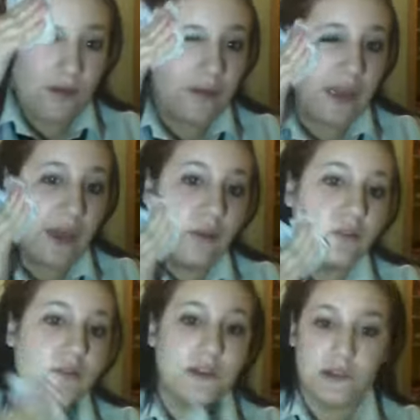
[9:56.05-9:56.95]
yeah,
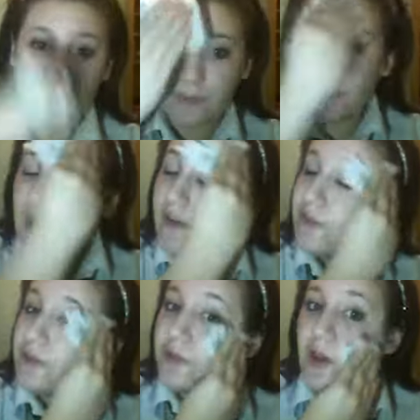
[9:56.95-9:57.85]
you just got to be
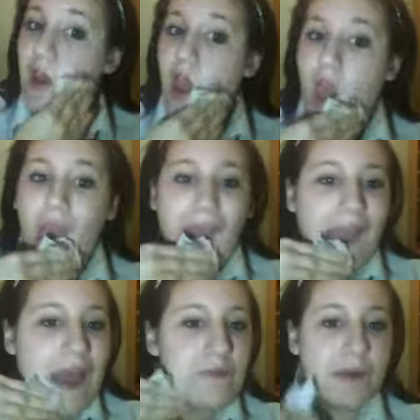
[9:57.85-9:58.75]
careful. So
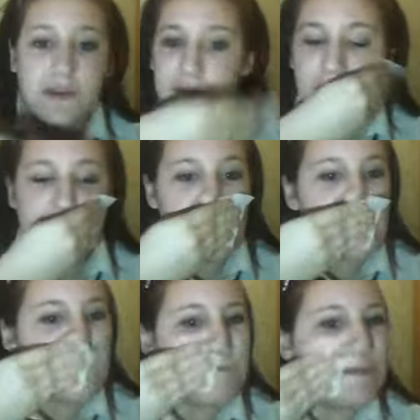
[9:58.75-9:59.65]
make sure you get all
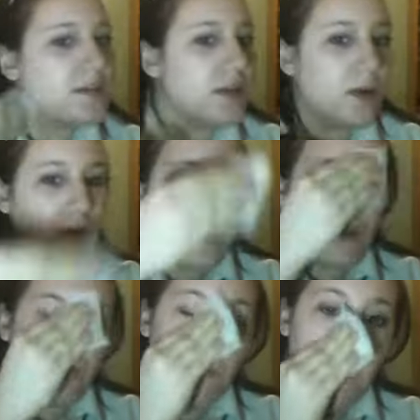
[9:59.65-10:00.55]
of the salt
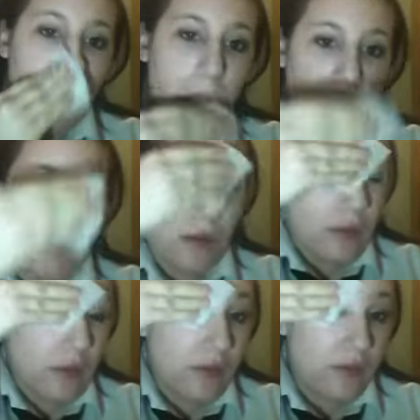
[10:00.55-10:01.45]
out,
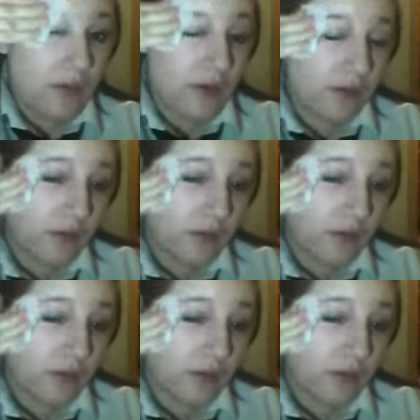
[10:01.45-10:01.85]
So